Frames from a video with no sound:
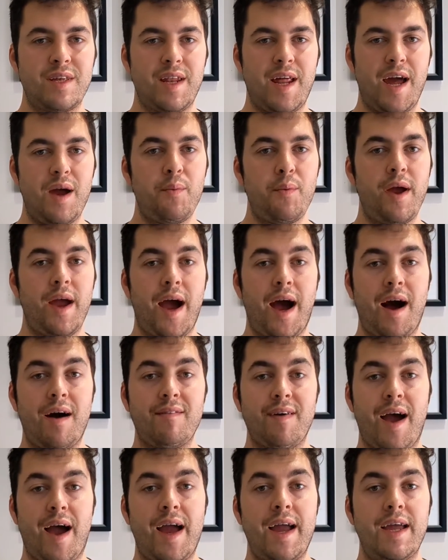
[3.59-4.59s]
Today we
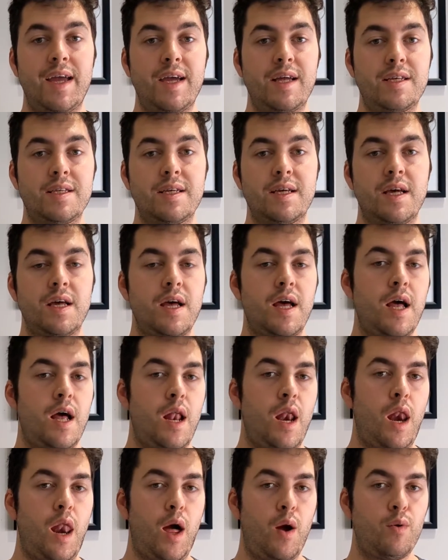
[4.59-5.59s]
have a
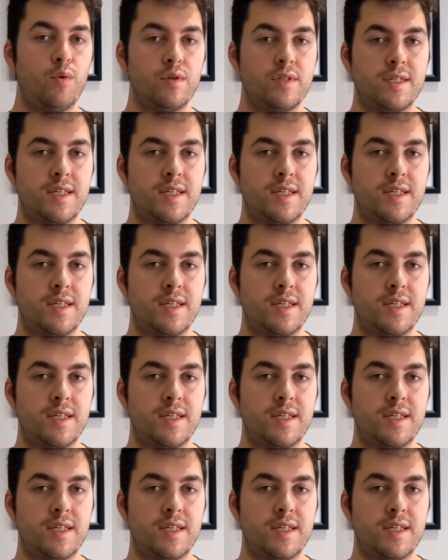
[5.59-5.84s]
low